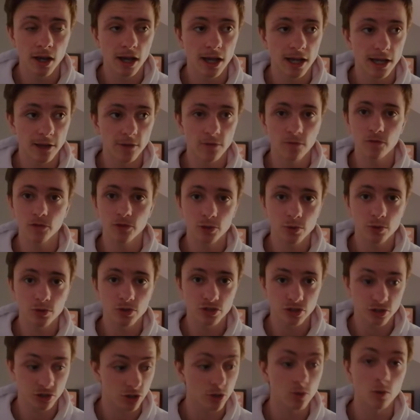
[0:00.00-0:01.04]
If you
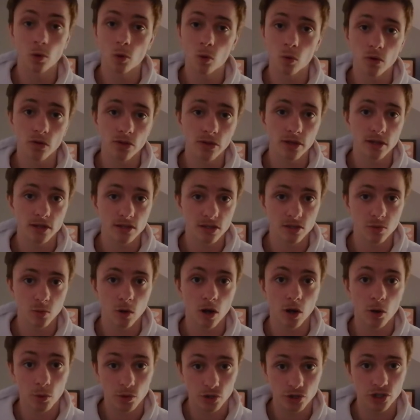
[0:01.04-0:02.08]
was to do all of these as
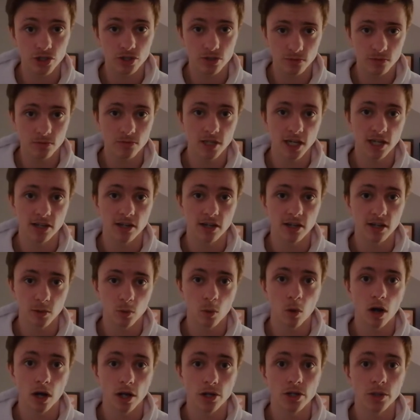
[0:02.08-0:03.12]
well, which is technically
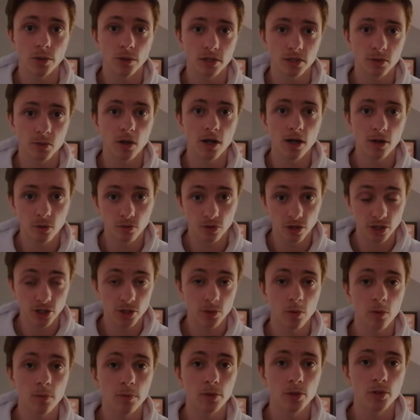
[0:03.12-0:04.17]
what I do as well, then
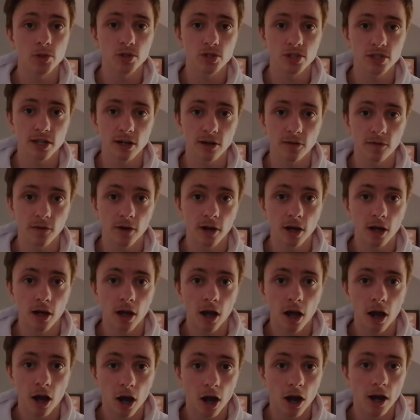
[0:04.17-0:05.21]
you will boost yourself
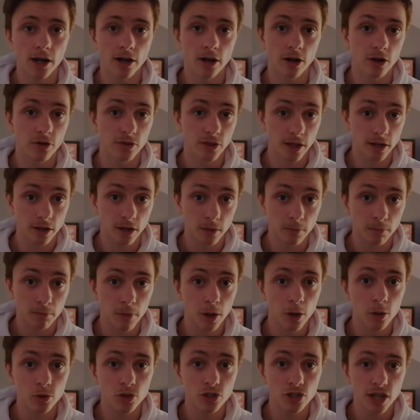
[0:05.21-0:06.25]
higher than
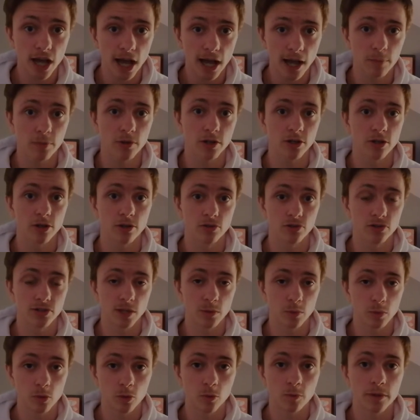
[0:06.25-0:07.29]
most applicants
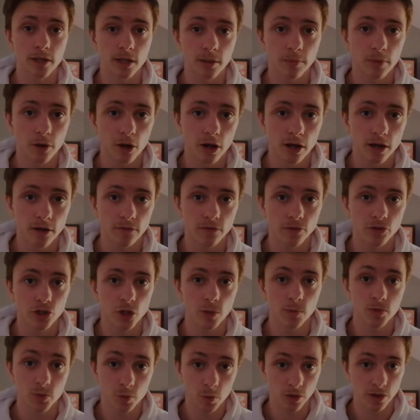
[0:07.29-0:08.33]
that will be applying for
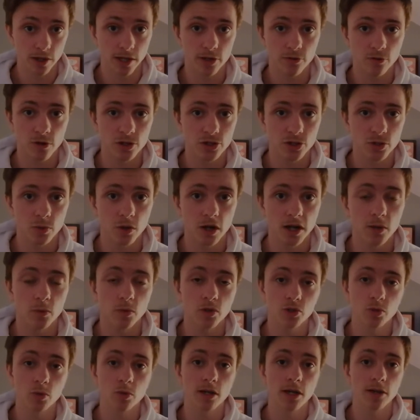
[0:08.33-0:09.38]
jobs when they graduate,
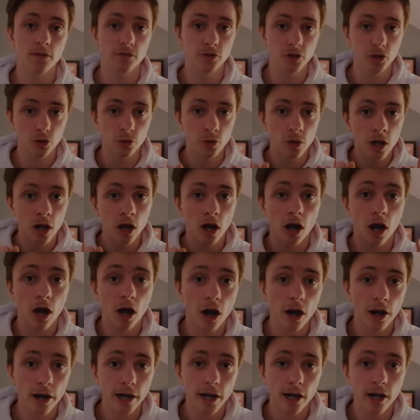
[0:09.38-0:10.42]
which will give you a
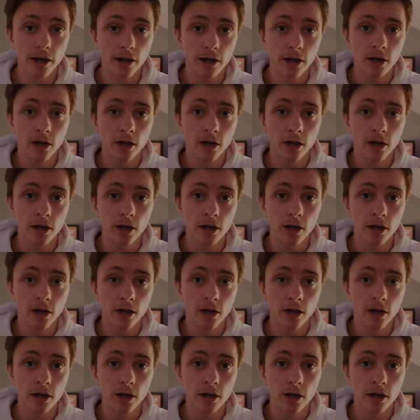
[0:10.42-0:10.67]
higher